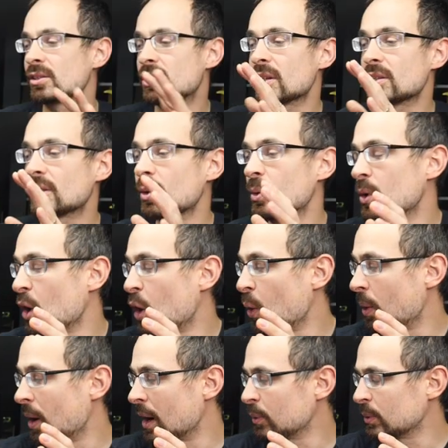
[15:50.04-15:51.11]
Just so you
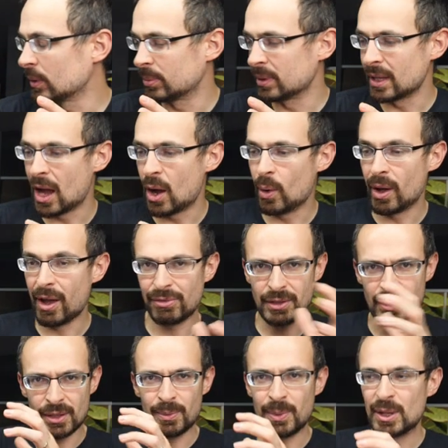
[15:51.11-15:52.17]
know, I will be now,
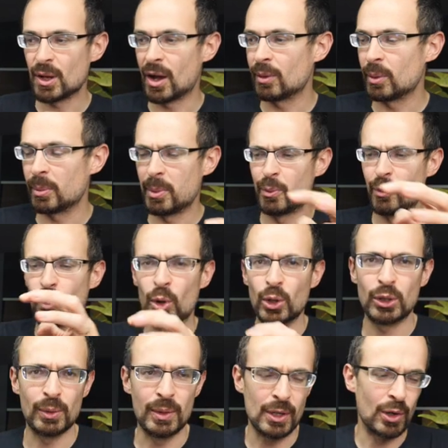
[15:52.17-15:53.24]
after the video, I will be
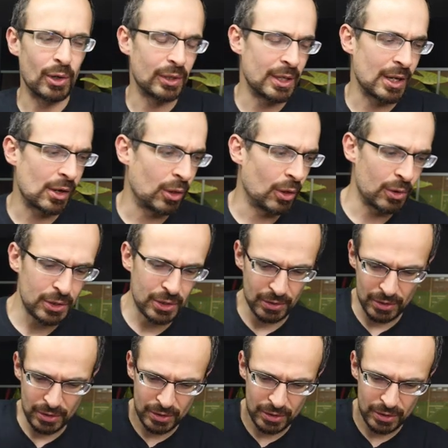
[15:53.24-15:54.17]
watering all the enclosures.